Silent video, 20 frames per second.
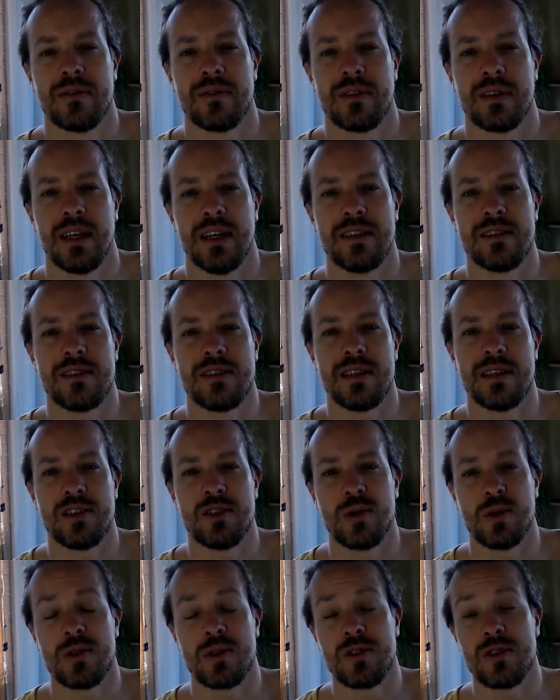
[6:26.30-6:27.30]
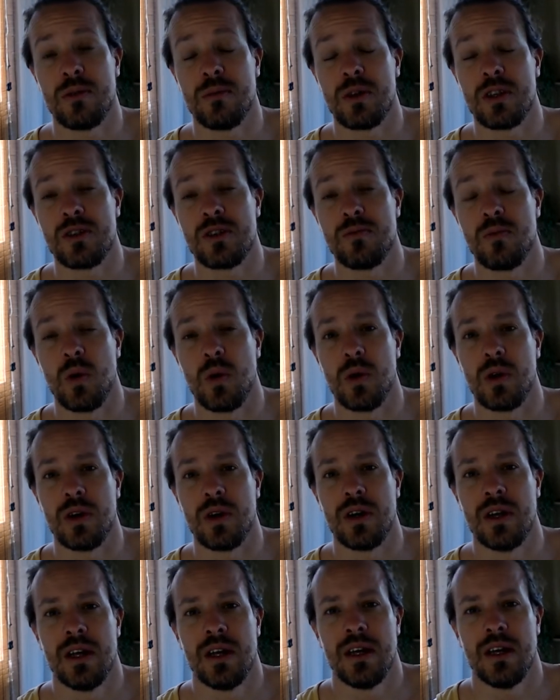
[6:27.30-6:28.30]
and see that you are so much more
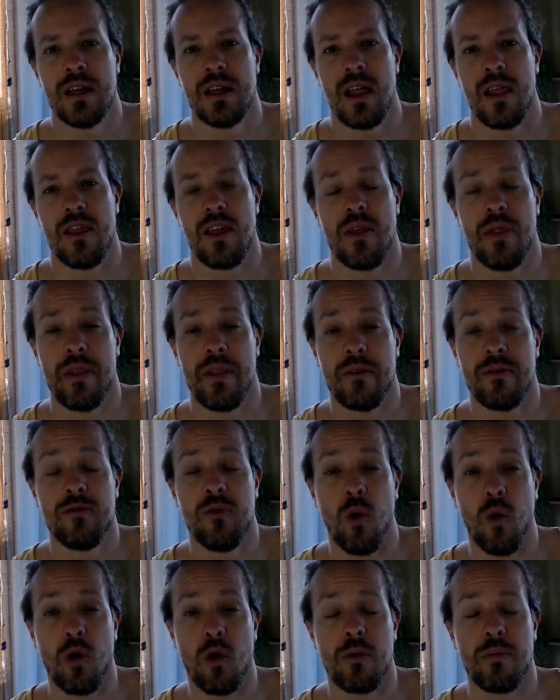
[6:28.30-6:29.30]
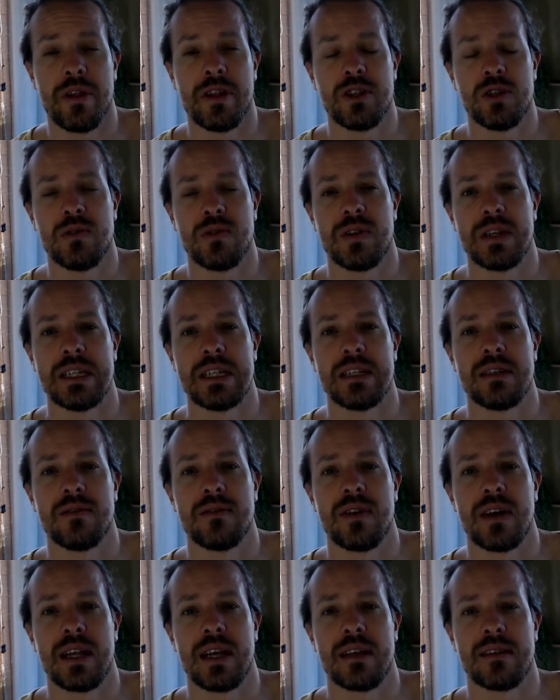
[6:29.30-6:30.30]
than the form that you've
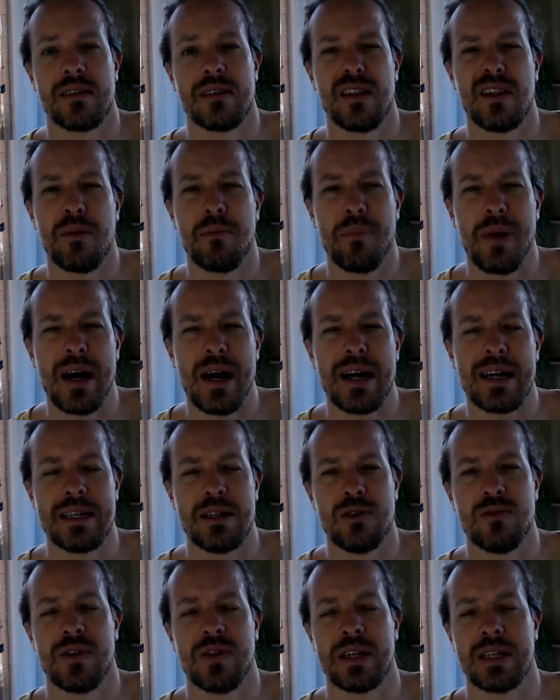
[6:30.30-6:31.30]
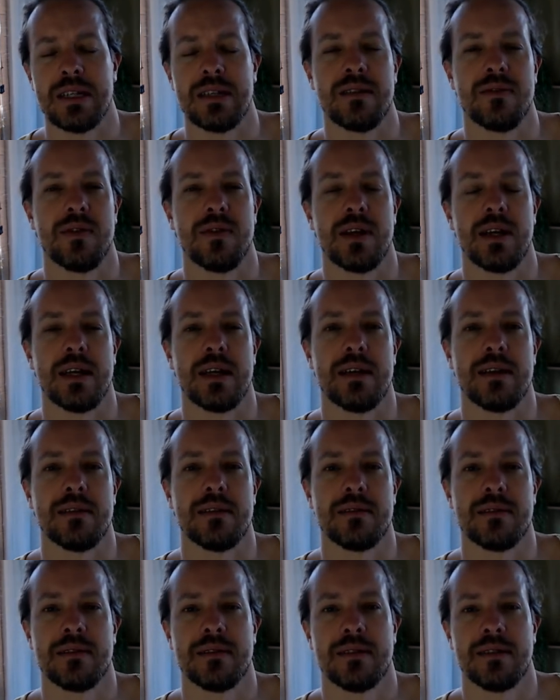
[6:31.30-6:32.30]
identified as, than the body you've identified as.
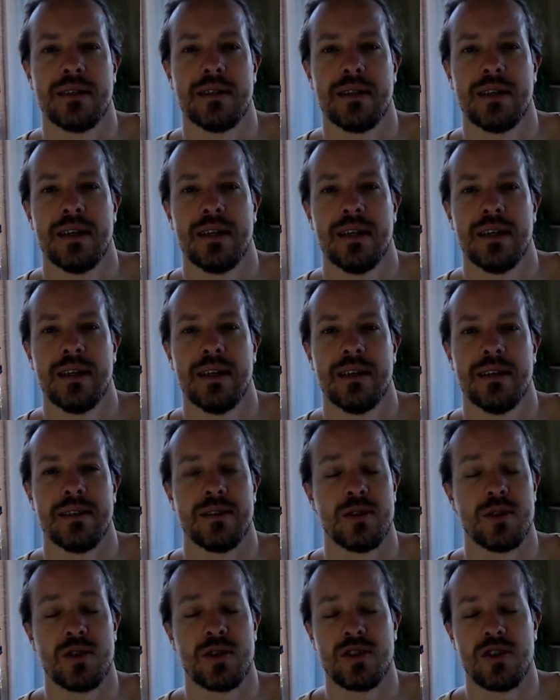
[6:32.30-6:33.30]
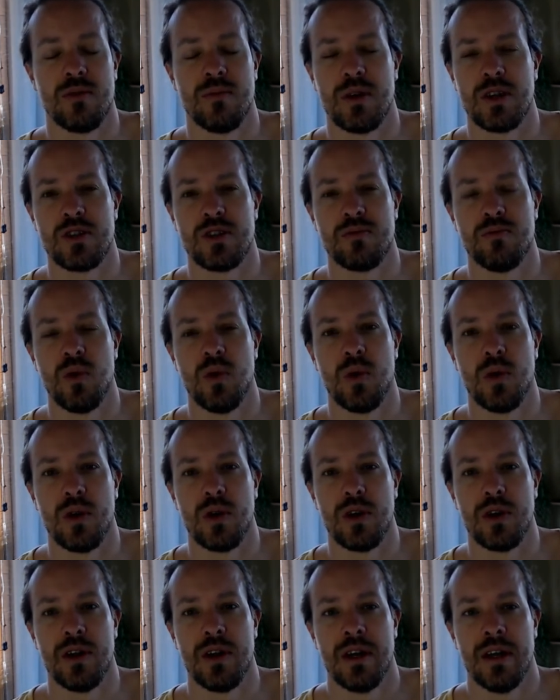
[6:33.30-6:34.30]
That you're so much
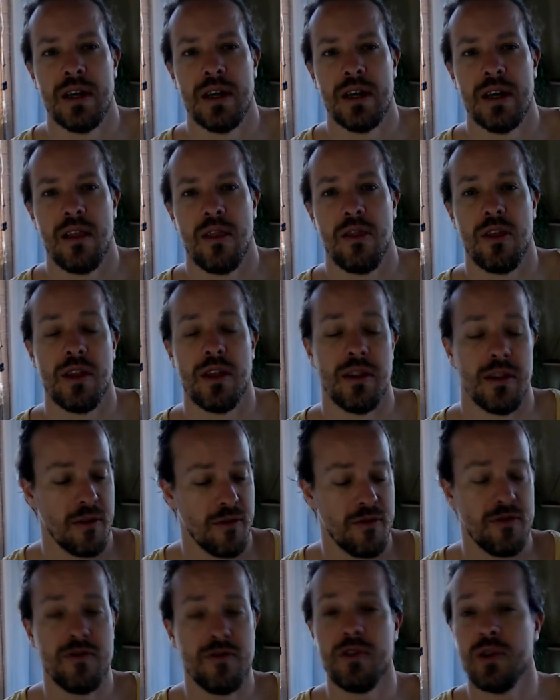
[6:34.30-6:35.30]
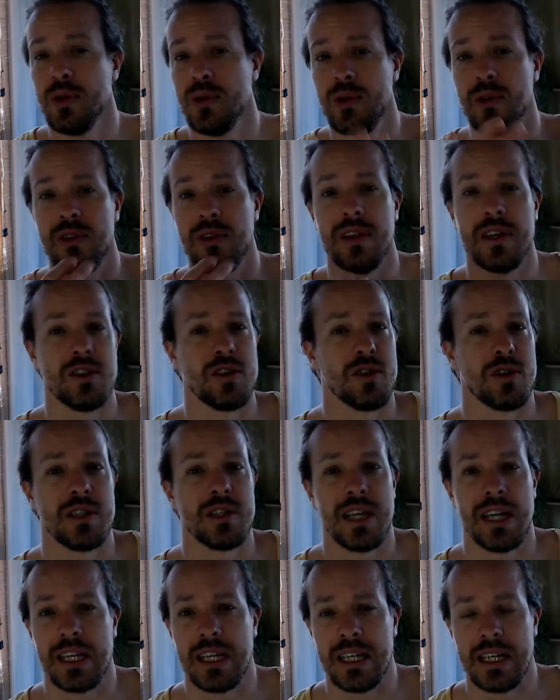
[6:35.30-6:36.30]
more than the food that you're
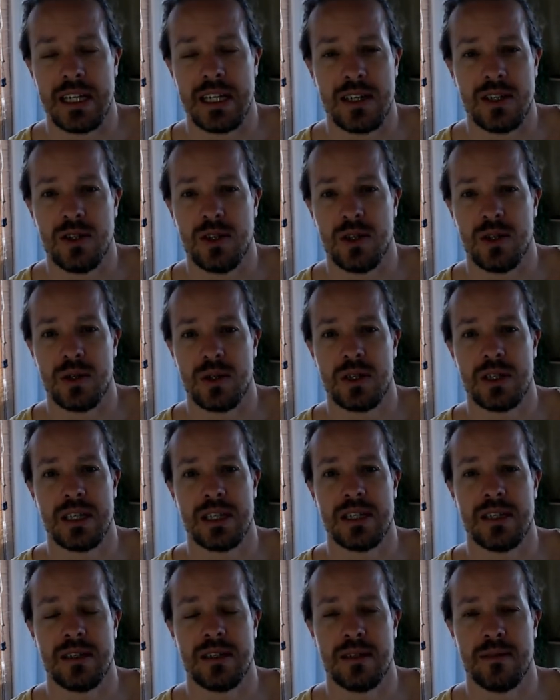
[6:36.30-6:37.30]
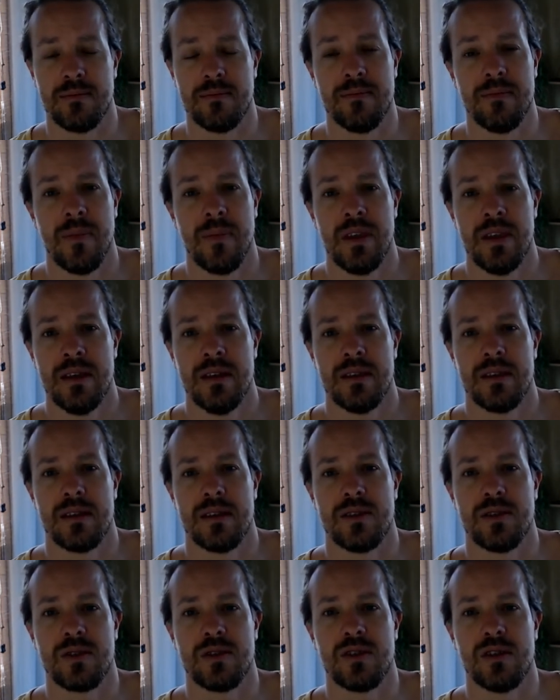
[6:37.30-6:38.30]
taking into your system. That
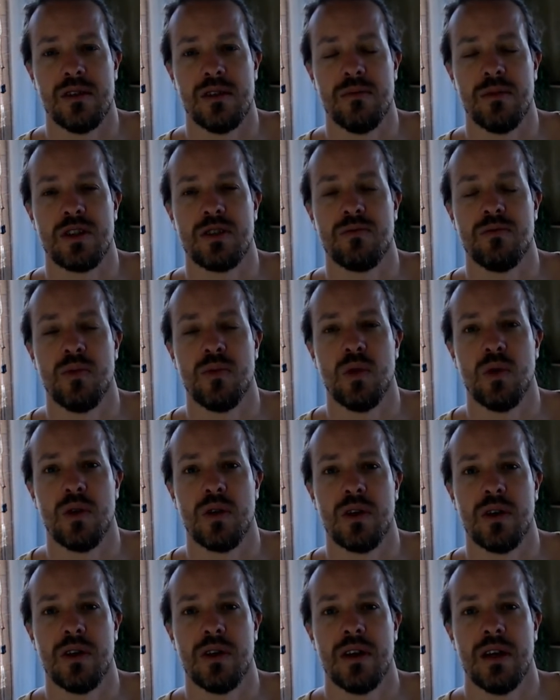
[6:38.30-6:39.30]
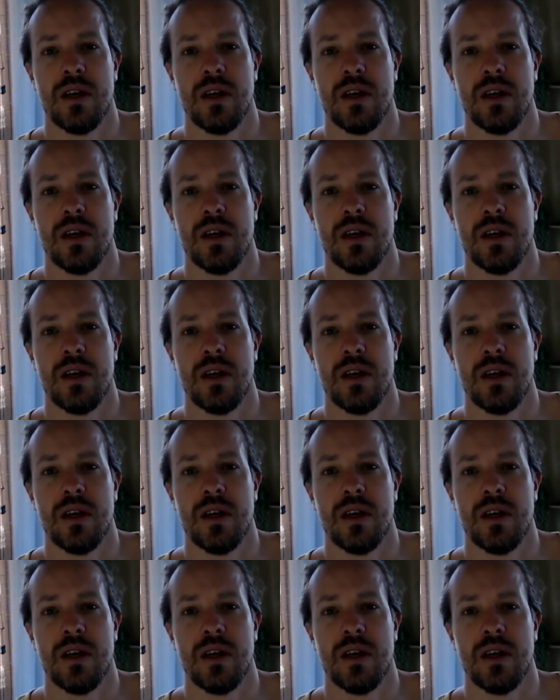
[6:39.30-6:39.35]
you're so much more